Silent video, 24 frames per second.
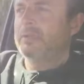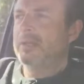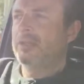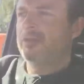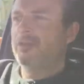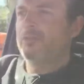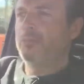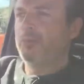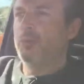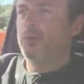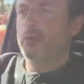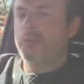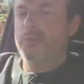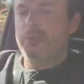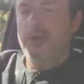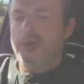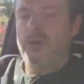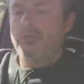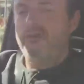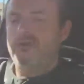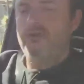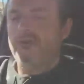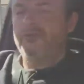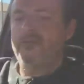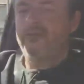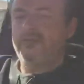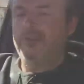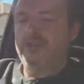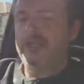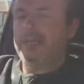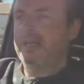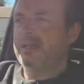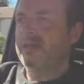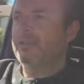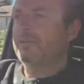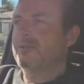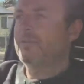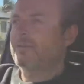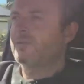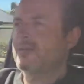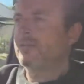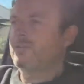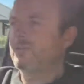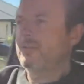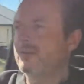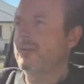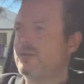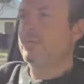in sport mode, you flick it
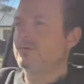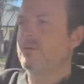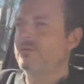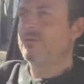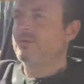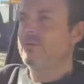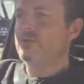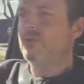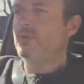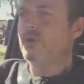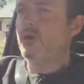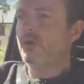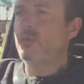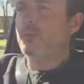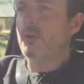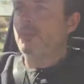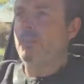to normal